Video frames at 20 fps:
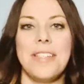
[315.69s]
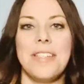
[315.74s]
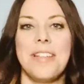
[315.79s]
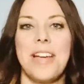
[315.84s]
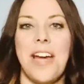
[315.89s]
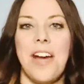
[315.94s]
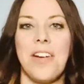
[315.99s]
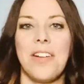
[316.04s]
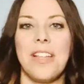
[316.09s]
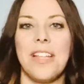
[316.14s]
the
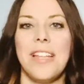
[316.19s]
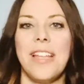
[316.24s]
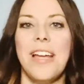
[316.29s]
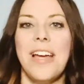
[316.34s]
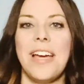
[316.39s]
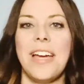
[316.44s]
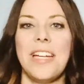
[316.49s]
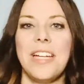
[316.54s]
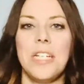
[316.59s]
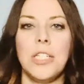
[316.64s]
Cowardly
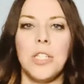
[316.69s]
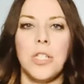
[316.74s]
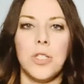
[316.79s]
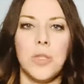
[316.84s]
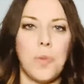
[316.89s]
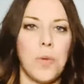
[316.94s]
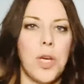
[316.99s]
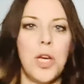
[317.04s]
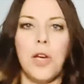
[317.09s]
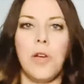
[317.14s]
Lion. He says,
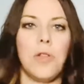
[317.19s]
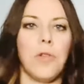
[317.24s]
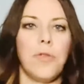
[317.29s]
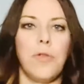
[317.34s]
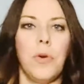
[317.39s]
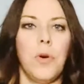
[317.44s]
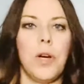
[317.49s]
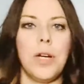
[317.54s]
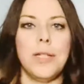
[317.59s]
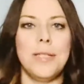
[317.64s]
I'm king of the
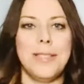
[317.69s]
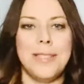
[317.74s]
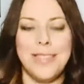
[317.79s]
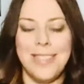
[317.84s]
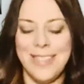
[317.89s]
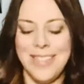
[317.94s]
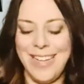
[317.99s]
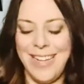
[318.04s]
forest.